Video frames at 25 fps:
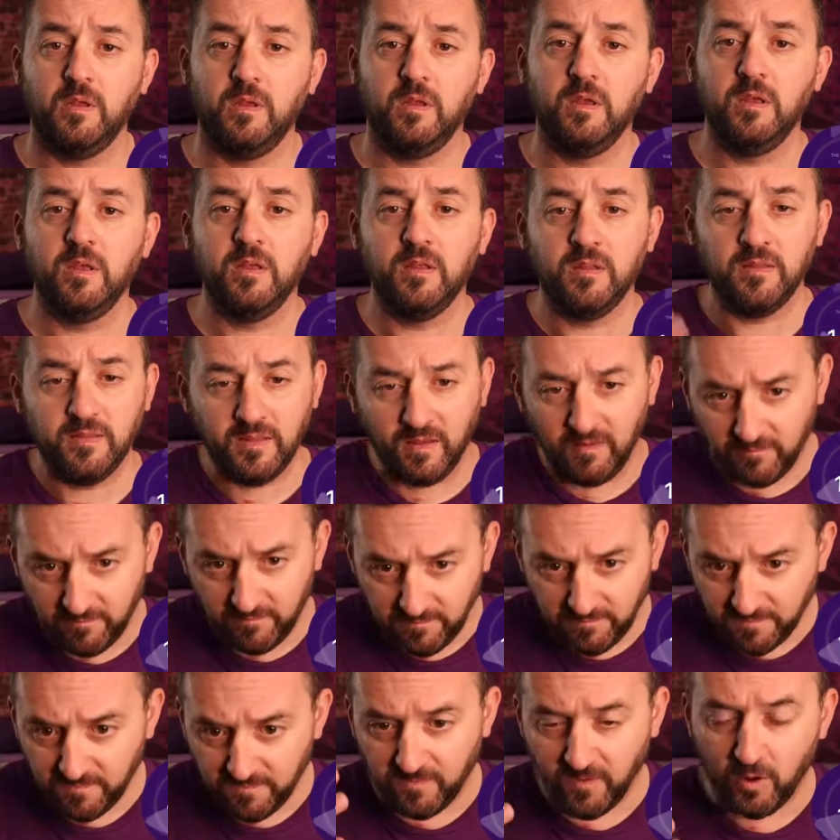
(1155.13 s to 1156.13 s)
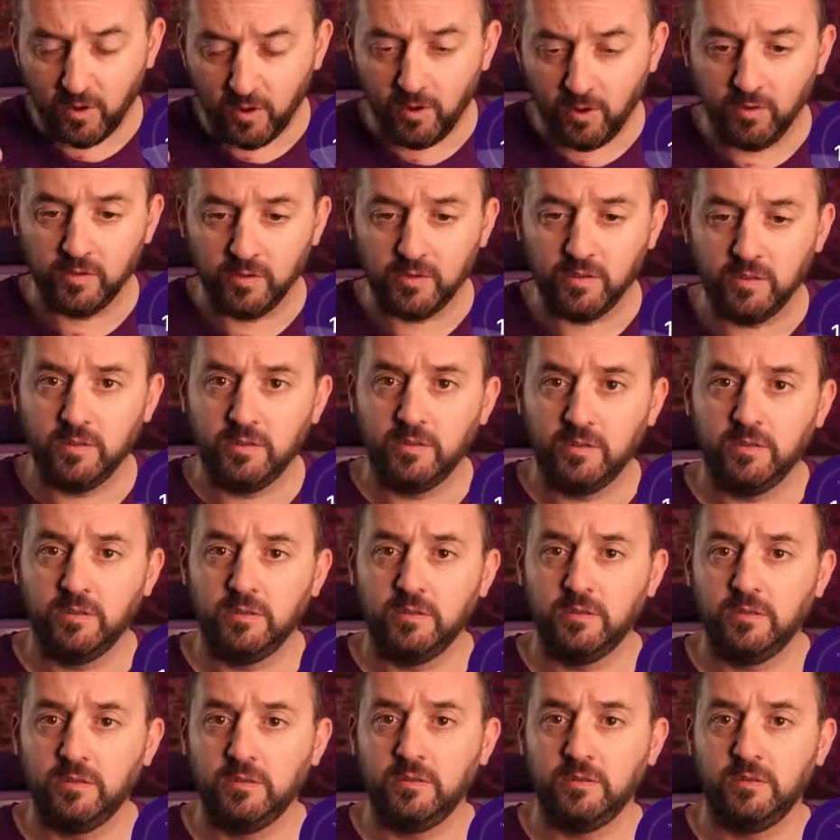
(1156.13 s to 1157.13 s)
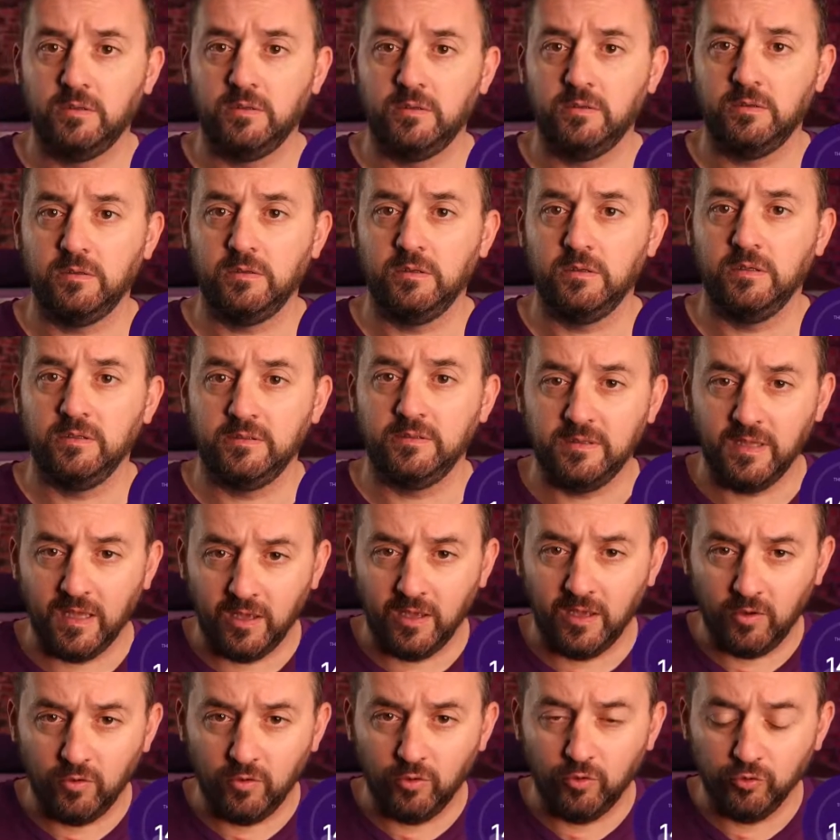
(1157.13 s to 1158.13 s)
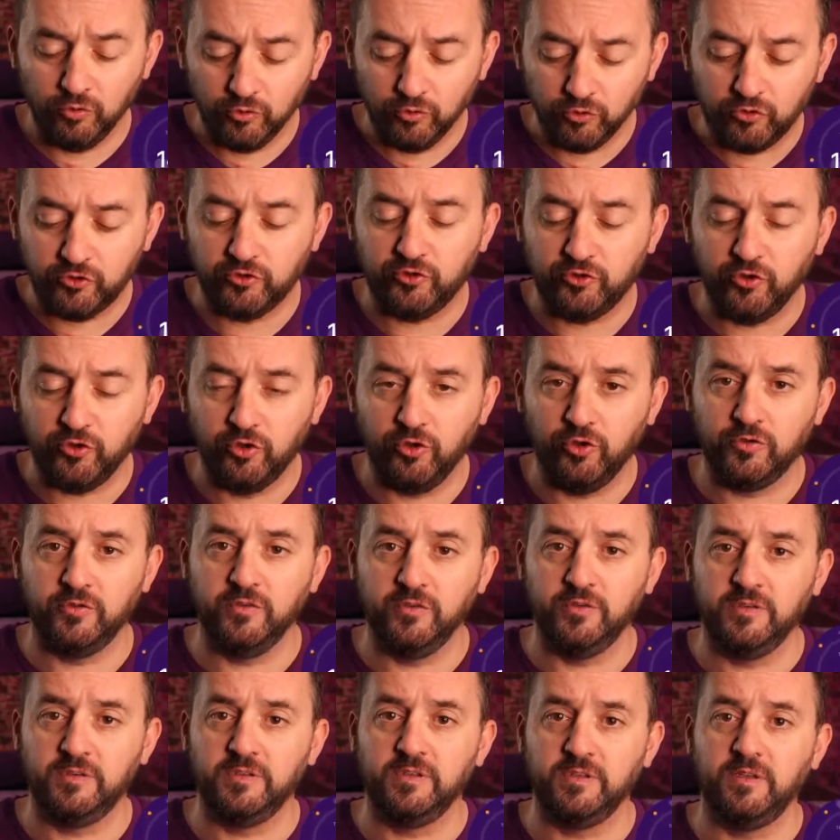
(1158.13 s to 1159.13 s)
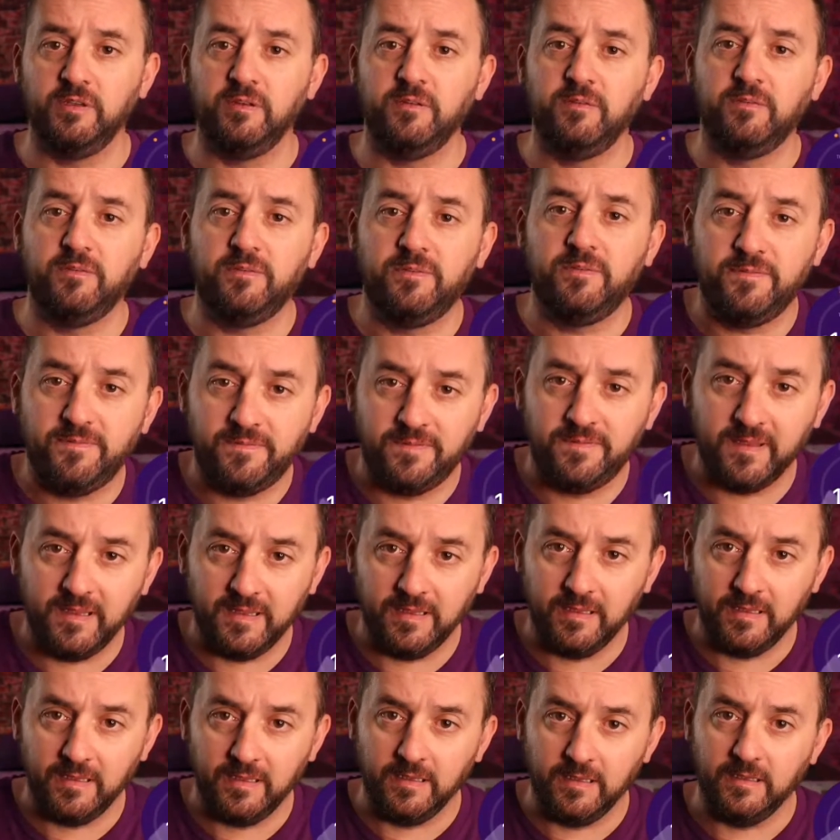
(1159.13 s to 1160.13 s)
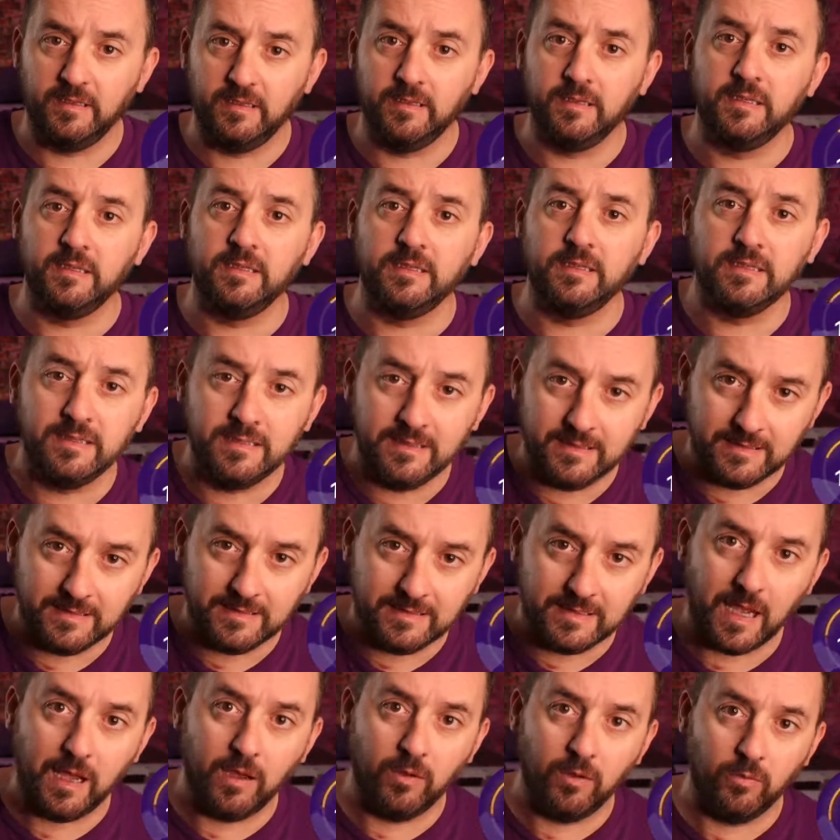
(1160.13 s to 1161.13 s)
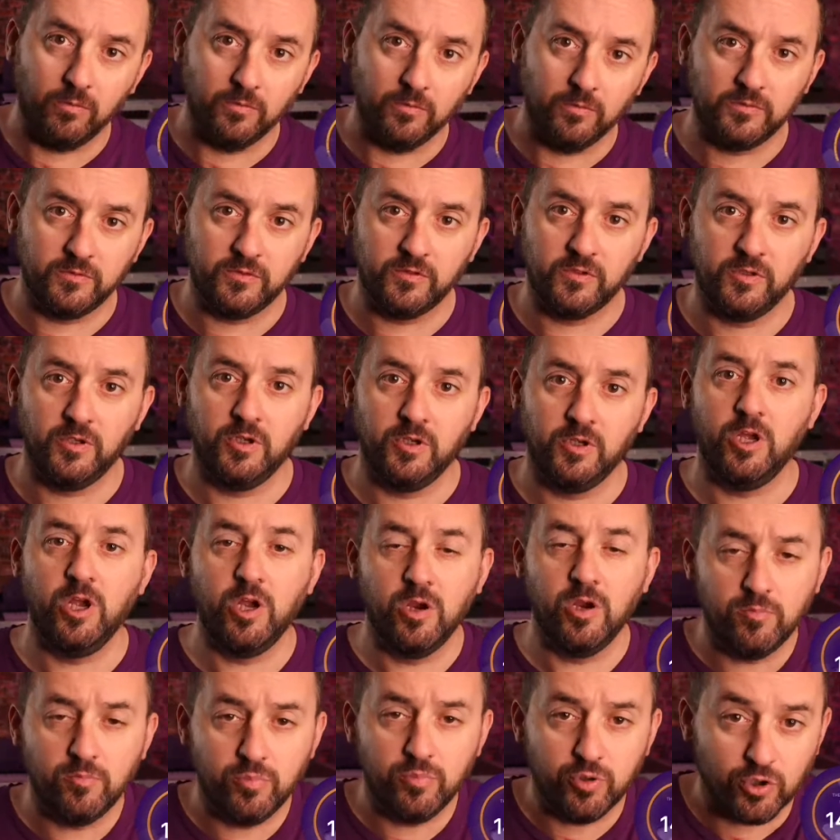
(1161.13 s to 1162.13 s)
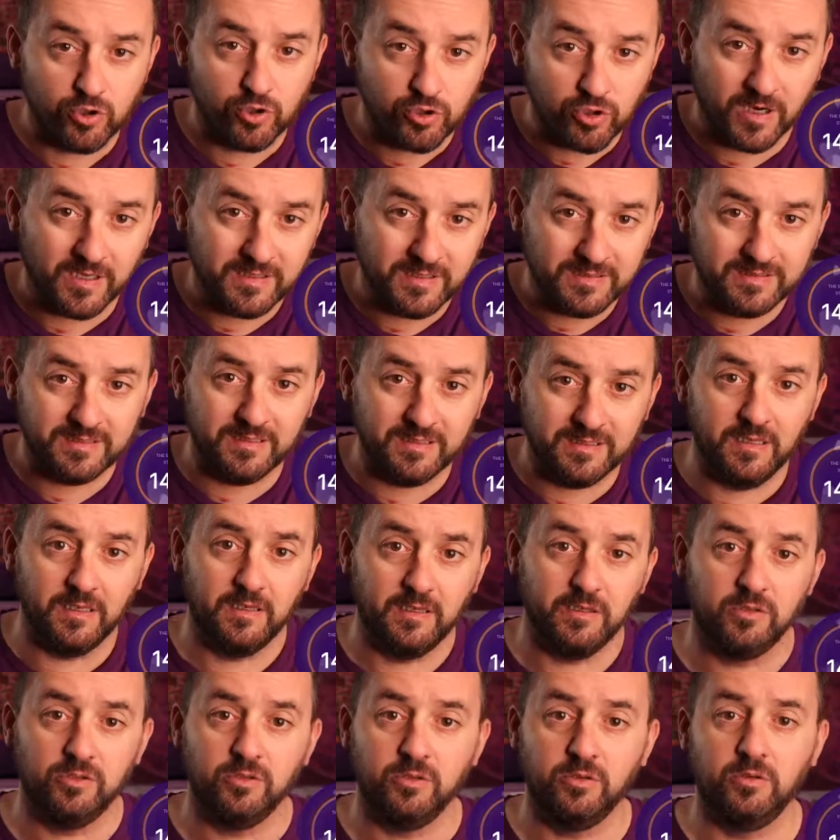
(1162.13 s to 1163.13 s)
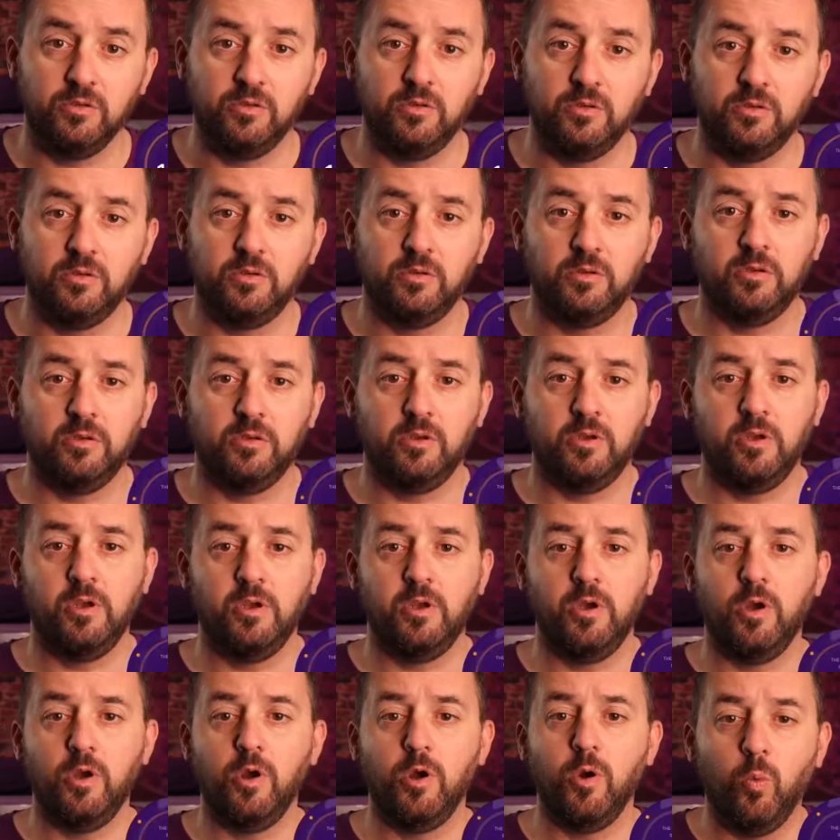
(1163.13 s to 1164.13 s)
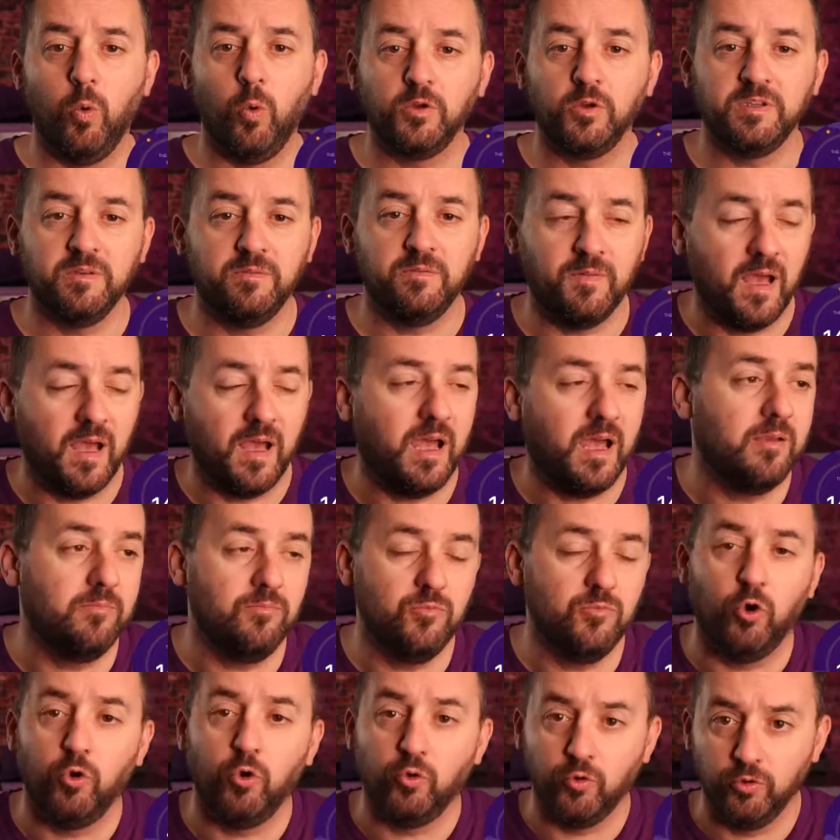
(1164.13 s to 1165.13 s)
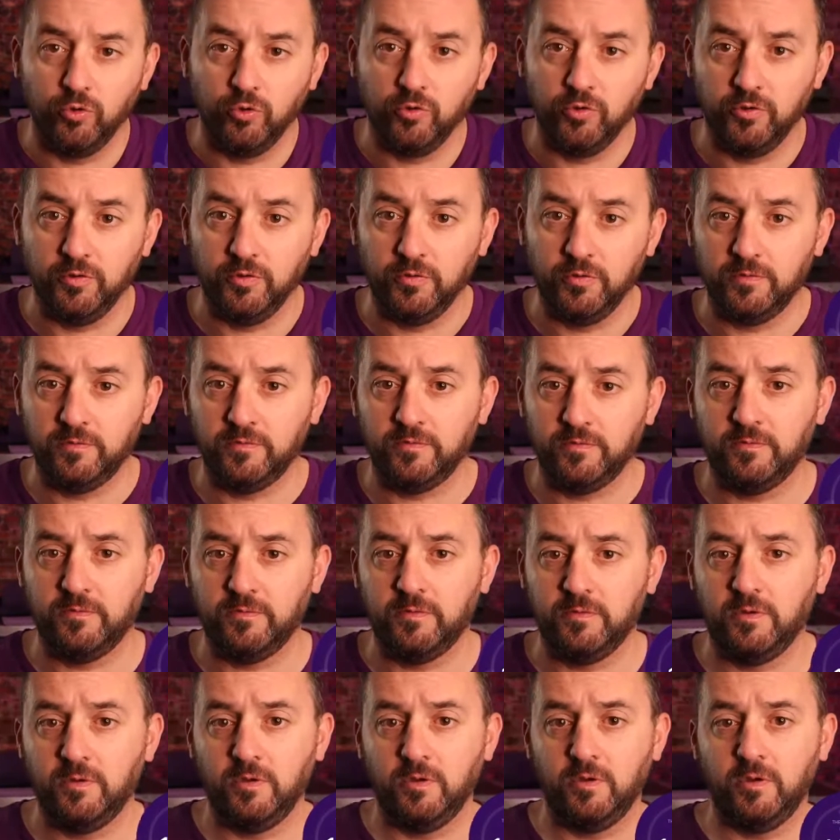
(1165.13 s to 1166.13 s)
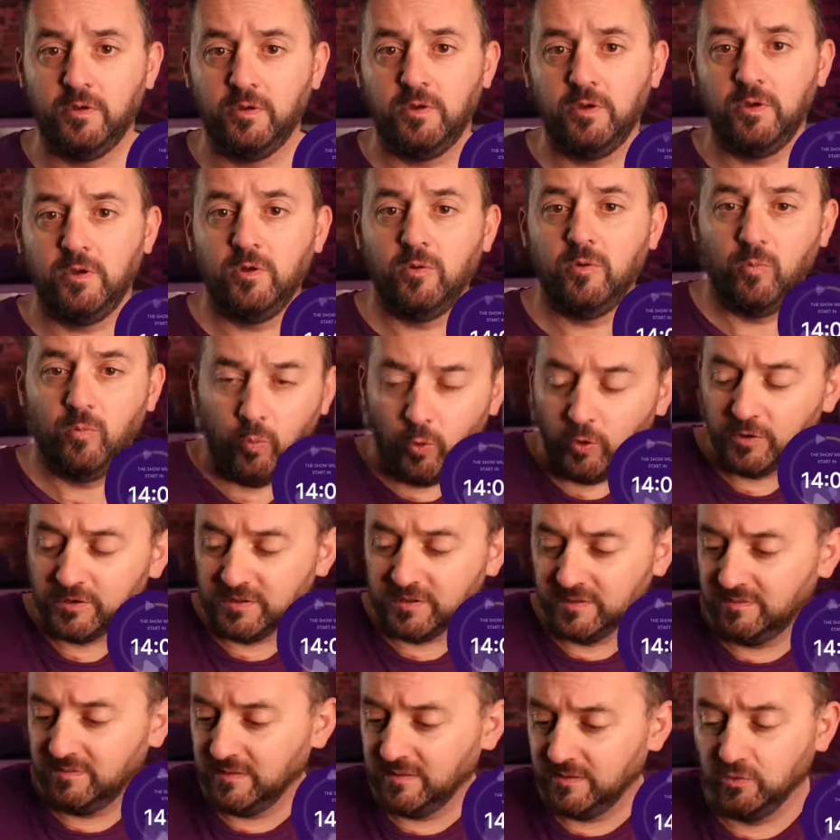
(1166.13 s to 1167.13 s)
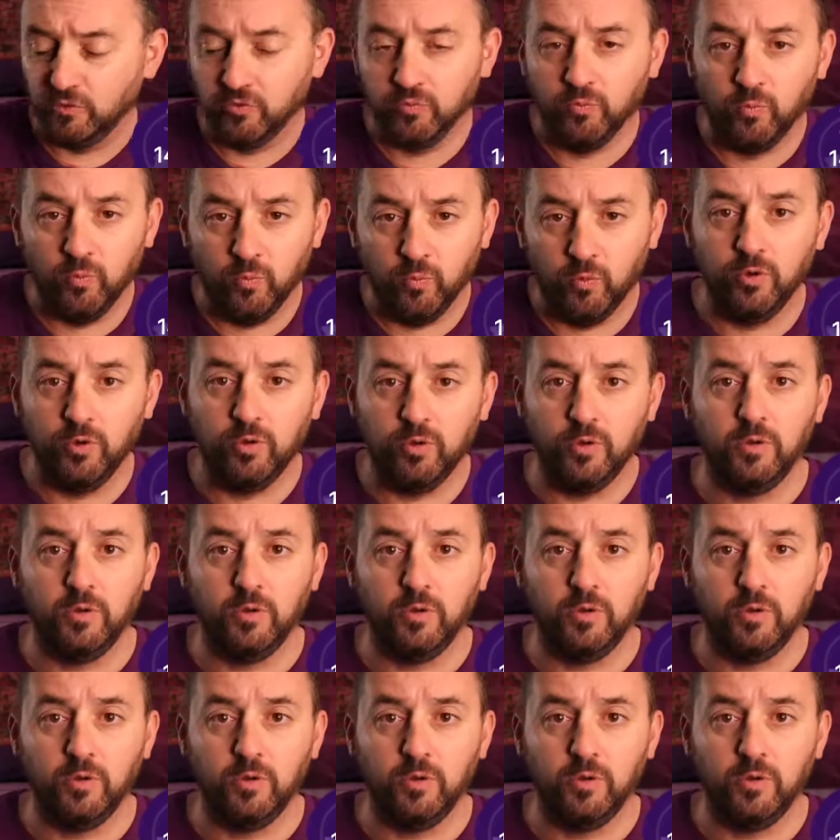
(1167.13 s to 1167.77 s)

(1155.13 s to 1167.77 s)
That fog is that uncertainty, fear, doubt, procrastination. What if I'm not good enough? What if it doesn't work?